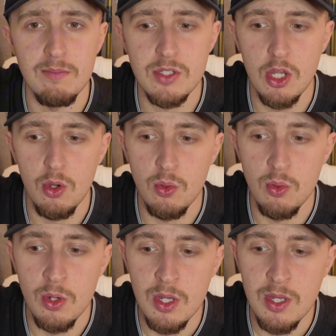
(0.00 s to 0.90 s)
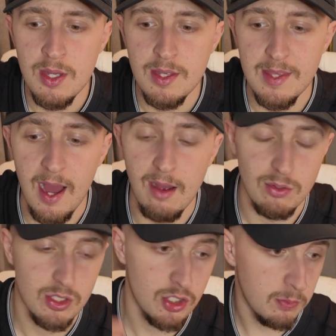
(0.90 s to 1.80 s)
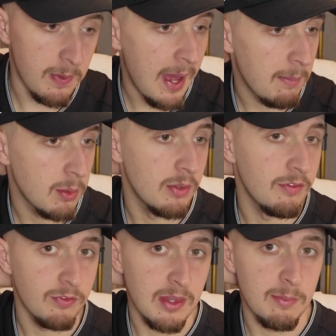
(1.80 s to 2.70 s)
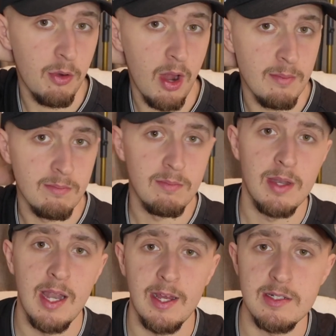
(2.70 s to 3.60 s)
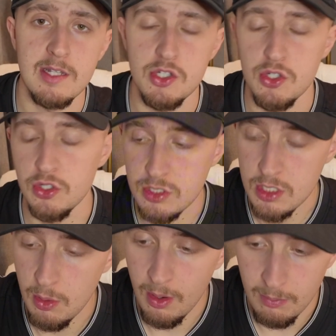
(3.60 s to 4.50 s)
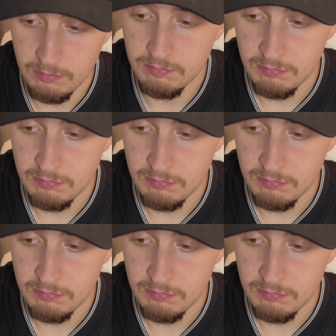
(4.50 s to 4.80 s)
So yeah, I was super happy with the Prime leg extension, so I'm